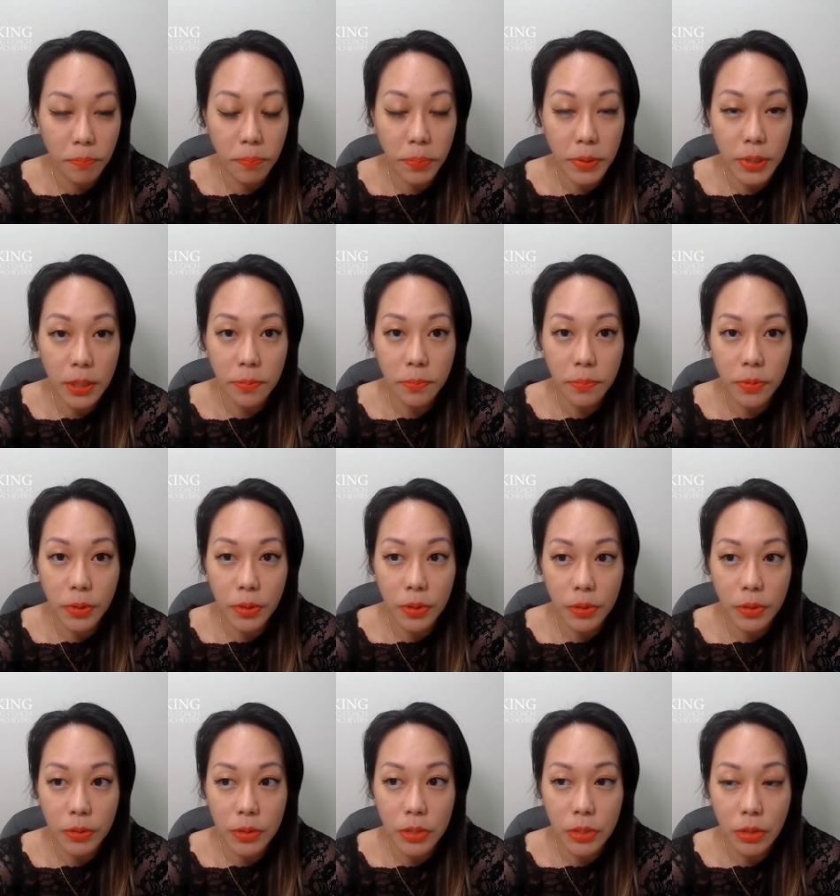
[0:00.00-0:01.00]

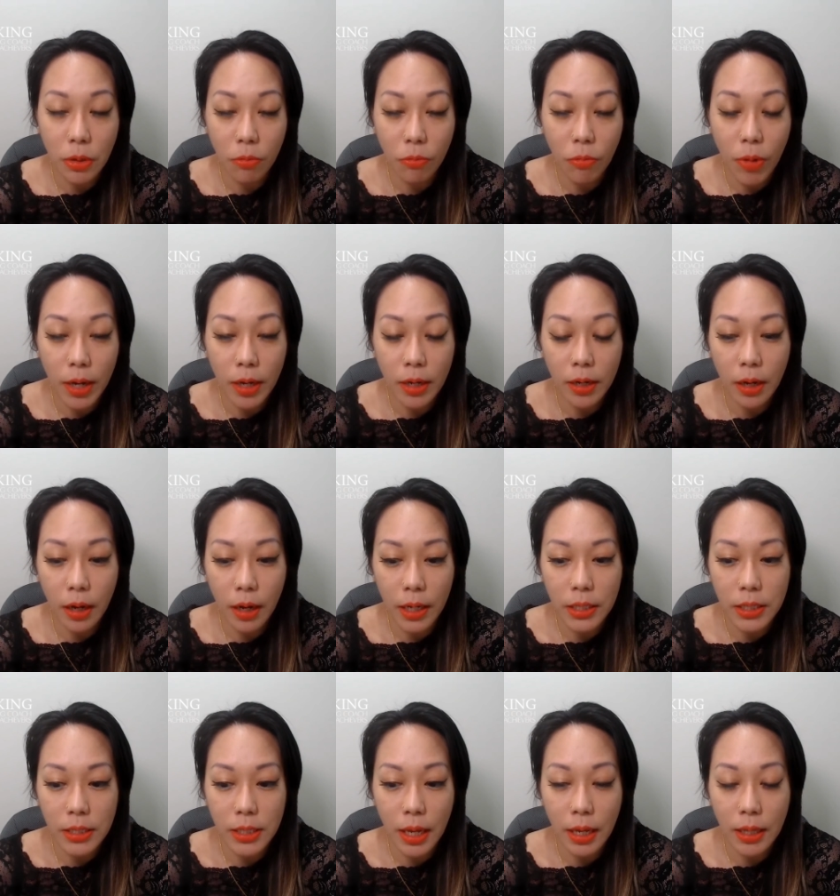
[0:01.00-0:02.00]
people don't
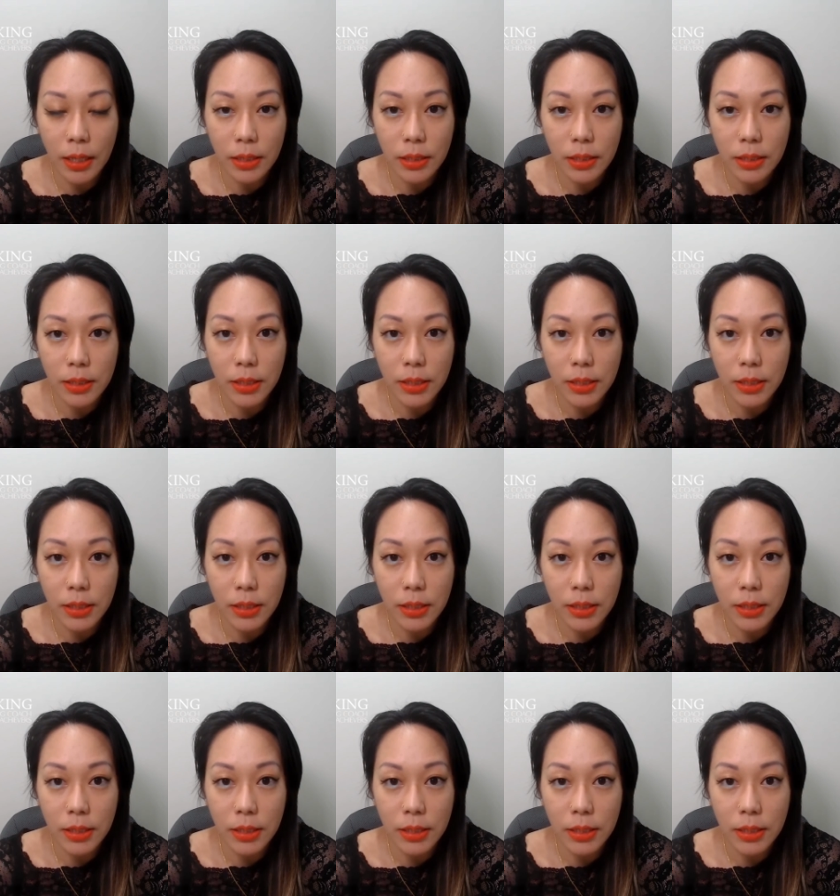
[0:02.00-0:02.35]
recognize that